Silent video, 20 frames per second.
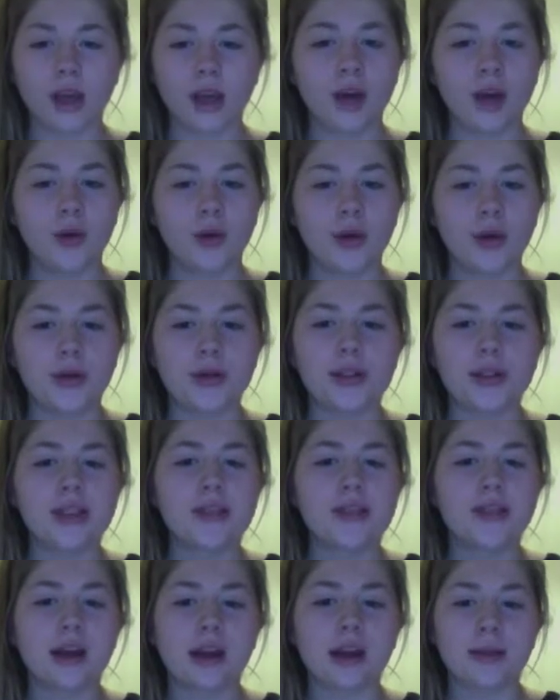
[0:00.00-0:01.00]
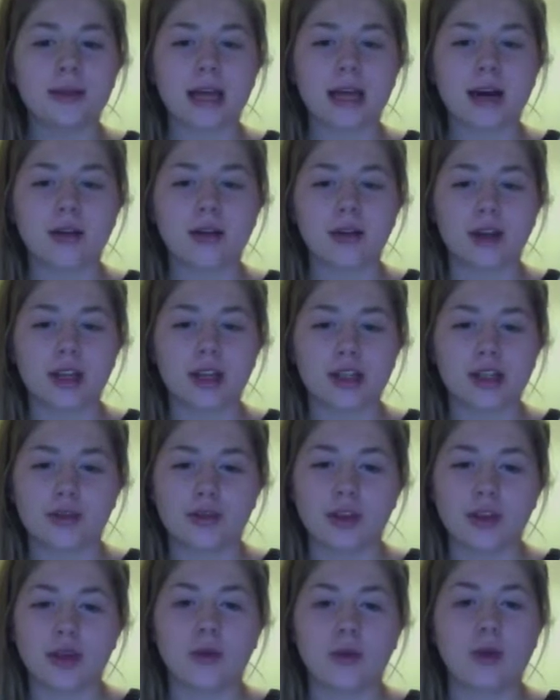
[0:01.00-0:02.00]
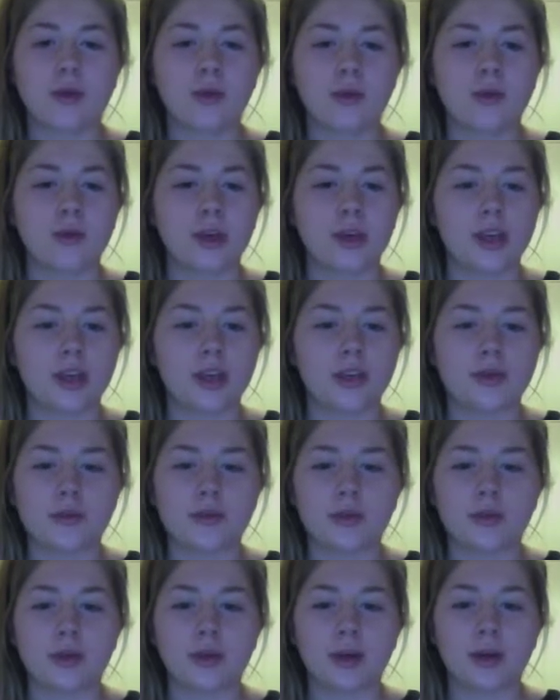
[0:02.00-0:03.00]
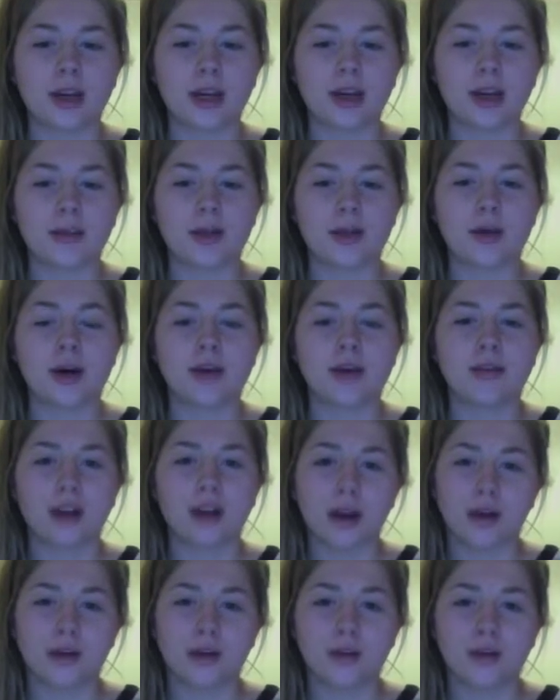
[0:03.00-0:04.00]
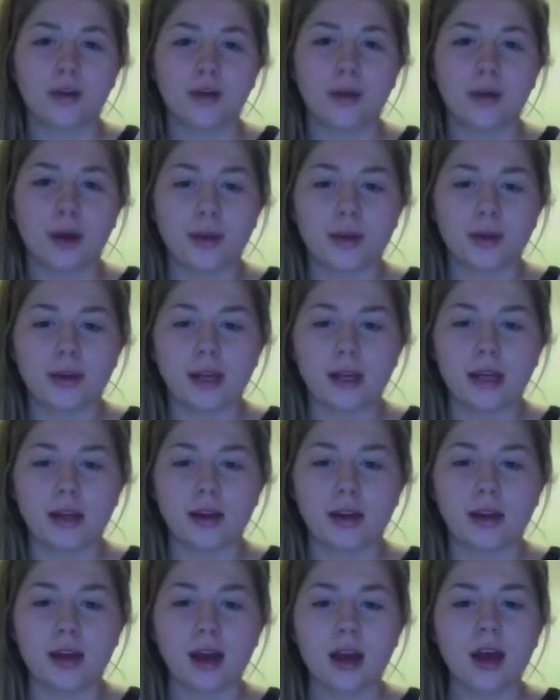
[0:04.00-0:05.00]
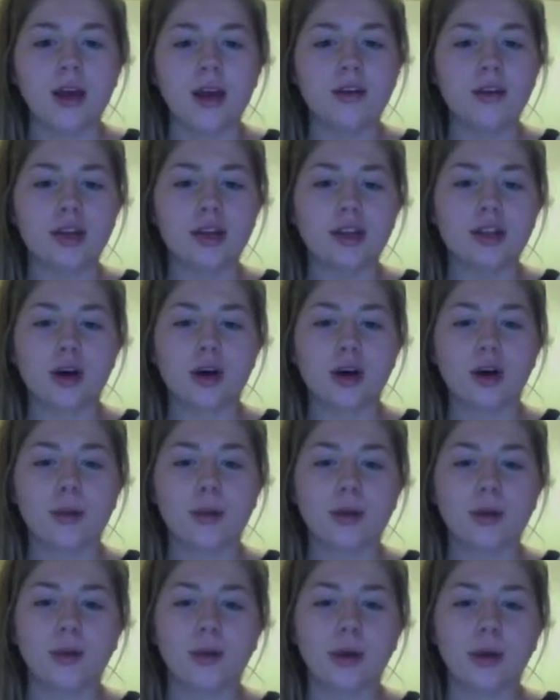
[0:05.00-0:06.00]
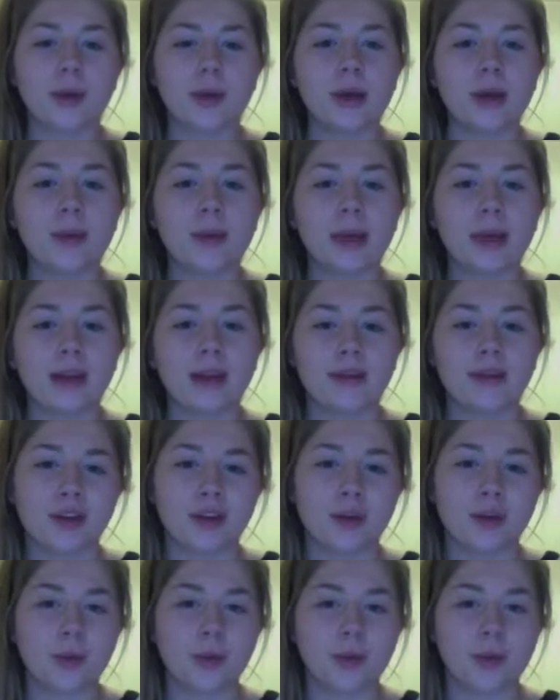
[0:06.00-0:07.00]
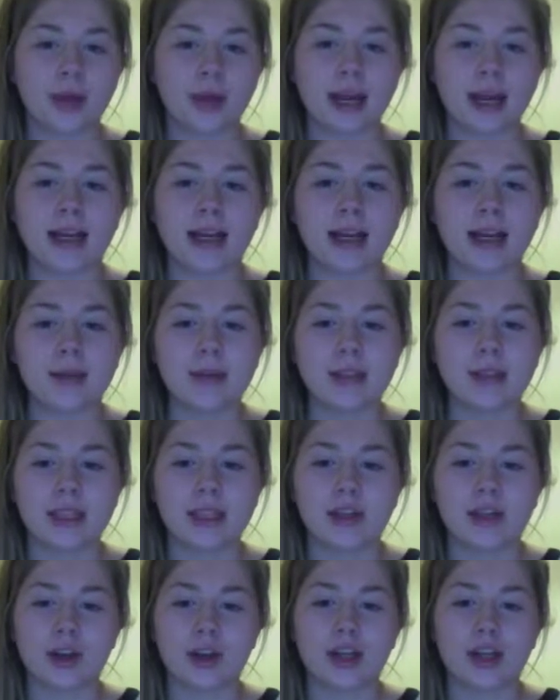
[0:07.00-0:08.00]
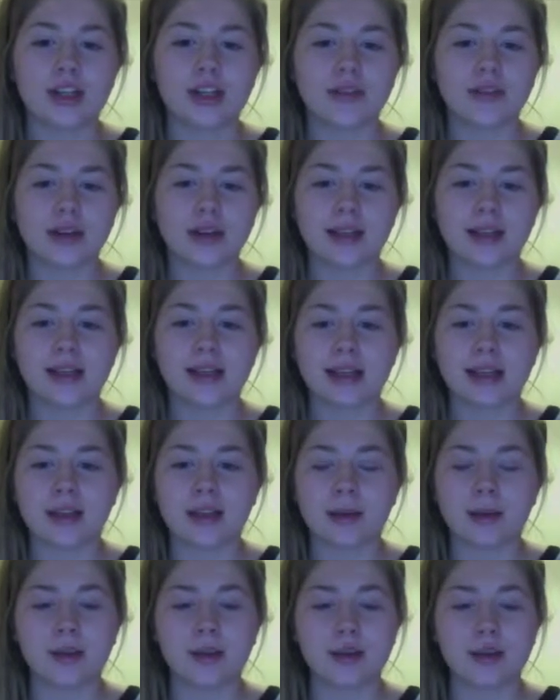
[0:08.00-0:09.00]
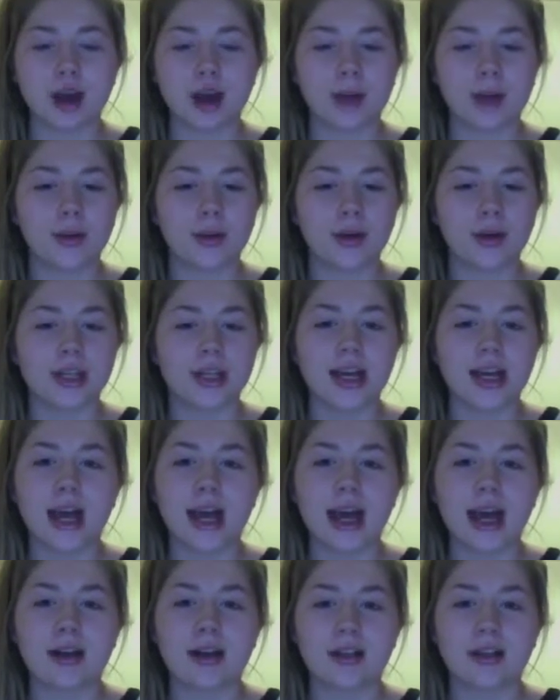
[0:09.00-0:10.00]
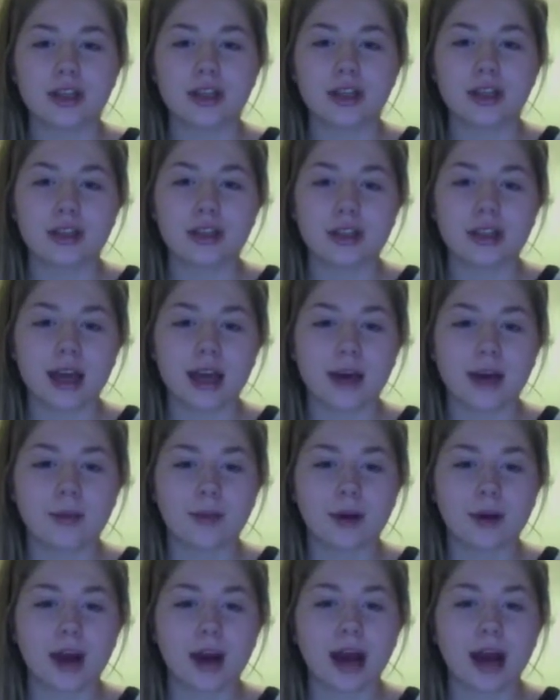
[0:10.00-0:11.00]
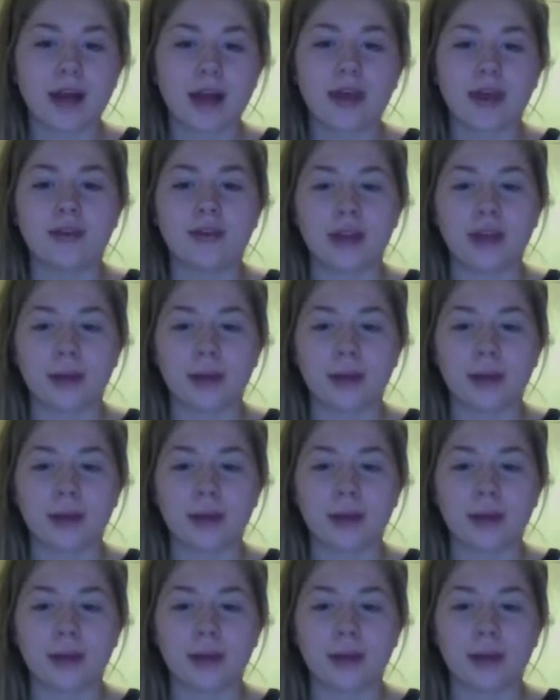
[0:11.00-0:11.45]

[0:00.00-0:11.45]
We also developed our knowledge of the equipment we used from the prelim to our final film opening. For example, when we began filming, we had limited knowledge of how to set up the tripod, how to use the camera, and the flip